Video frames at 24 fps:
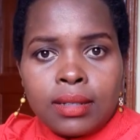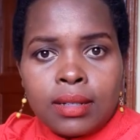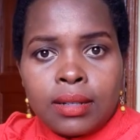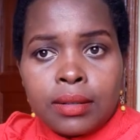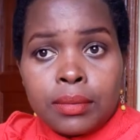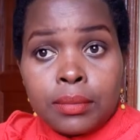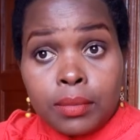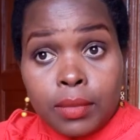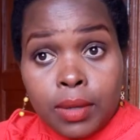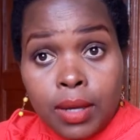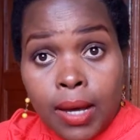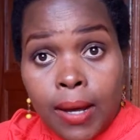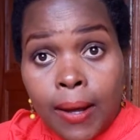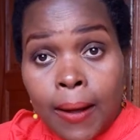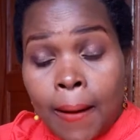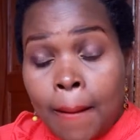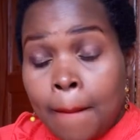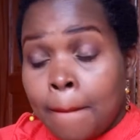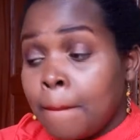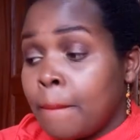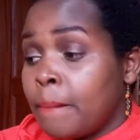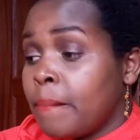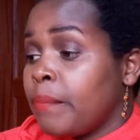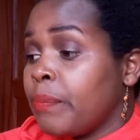Okay,
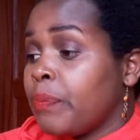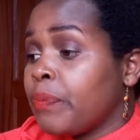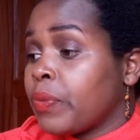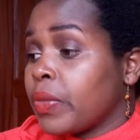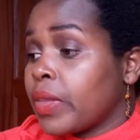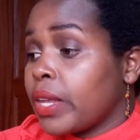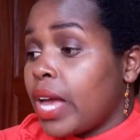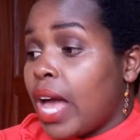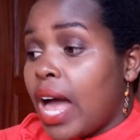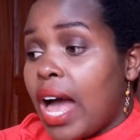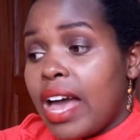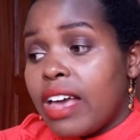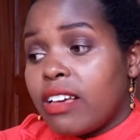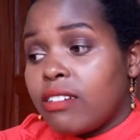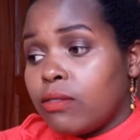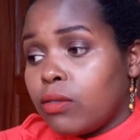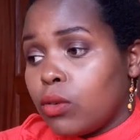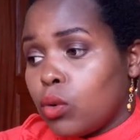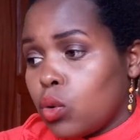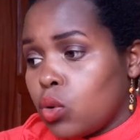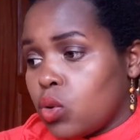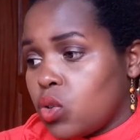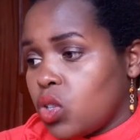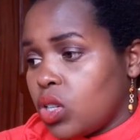high
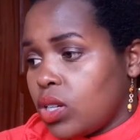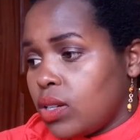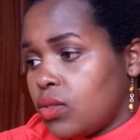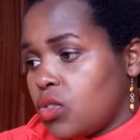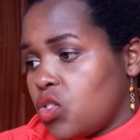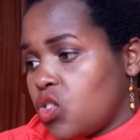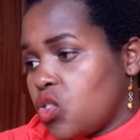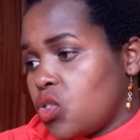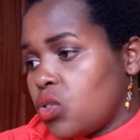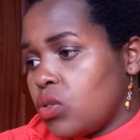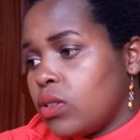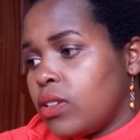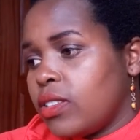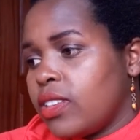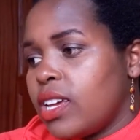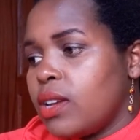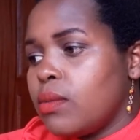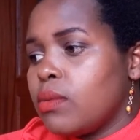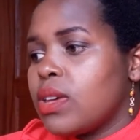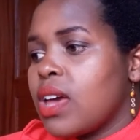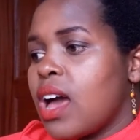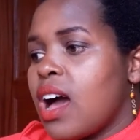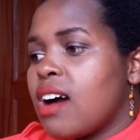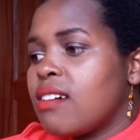voltage. Then we
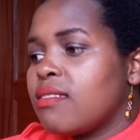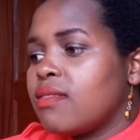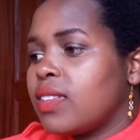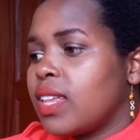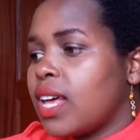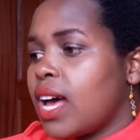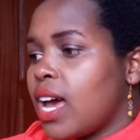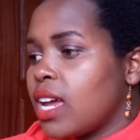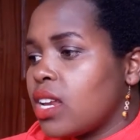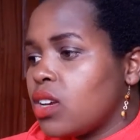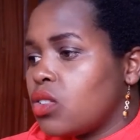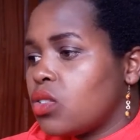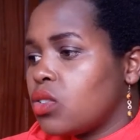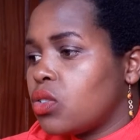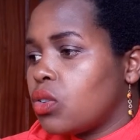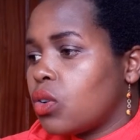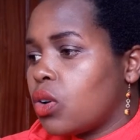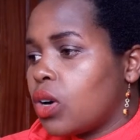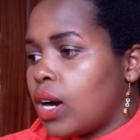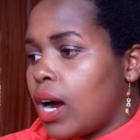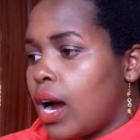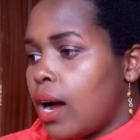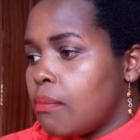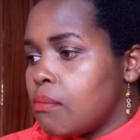have the
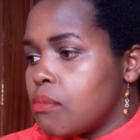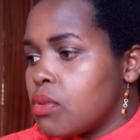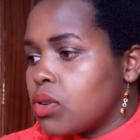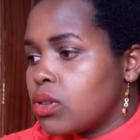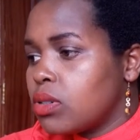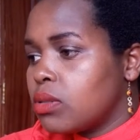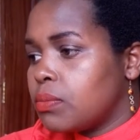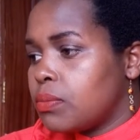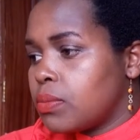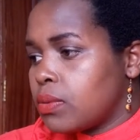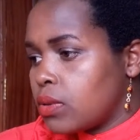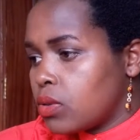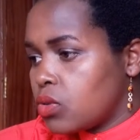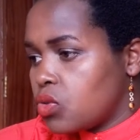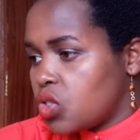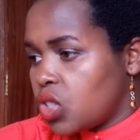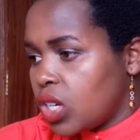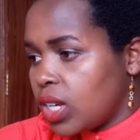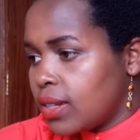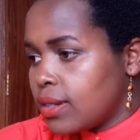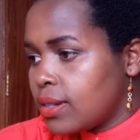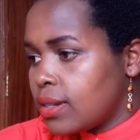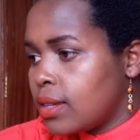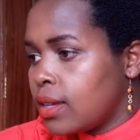hydrocarbon
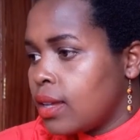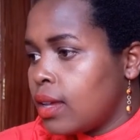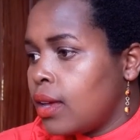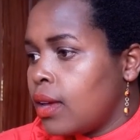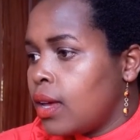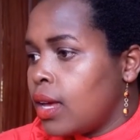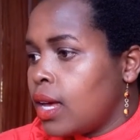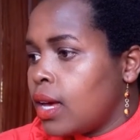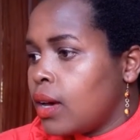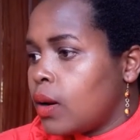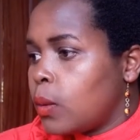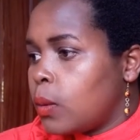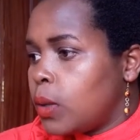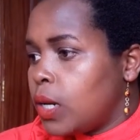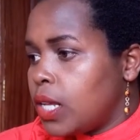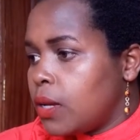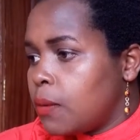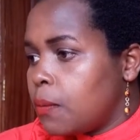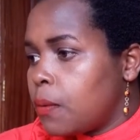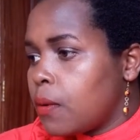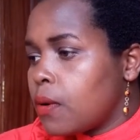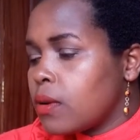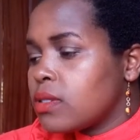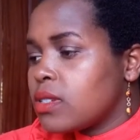projects,
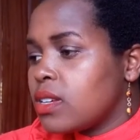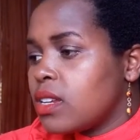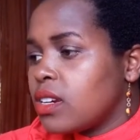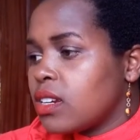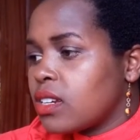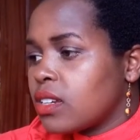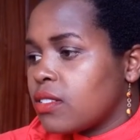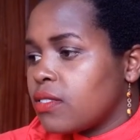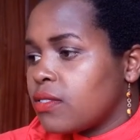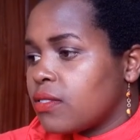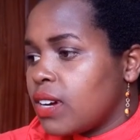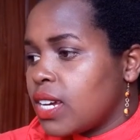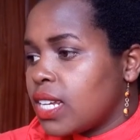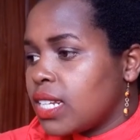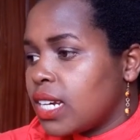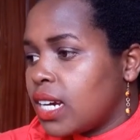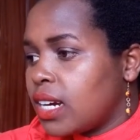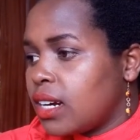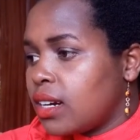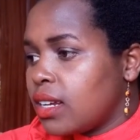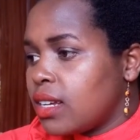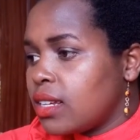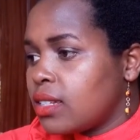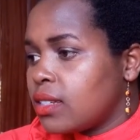depots and
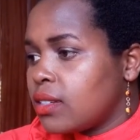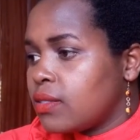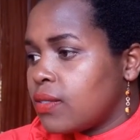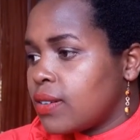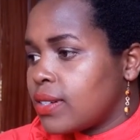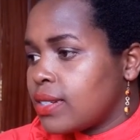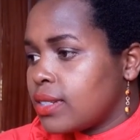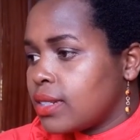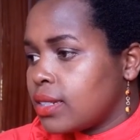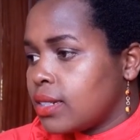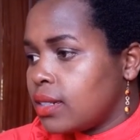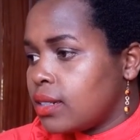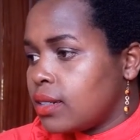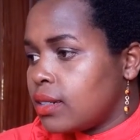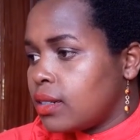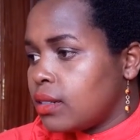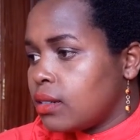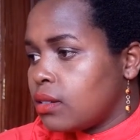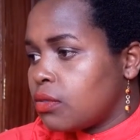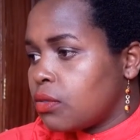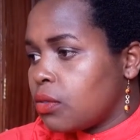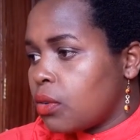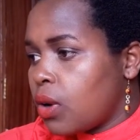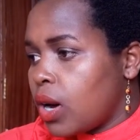refineries, facilities
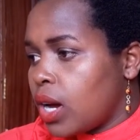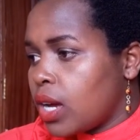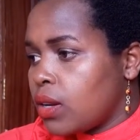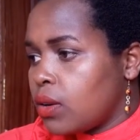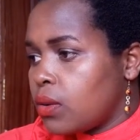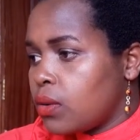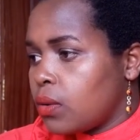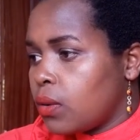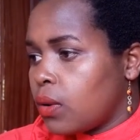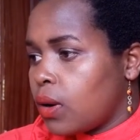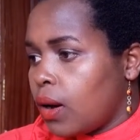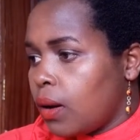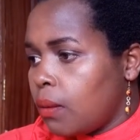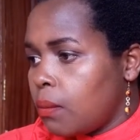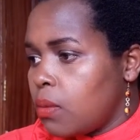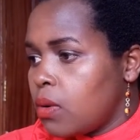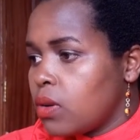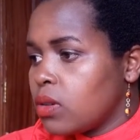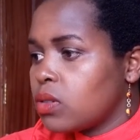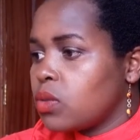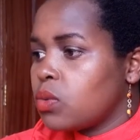for hydrocarbons.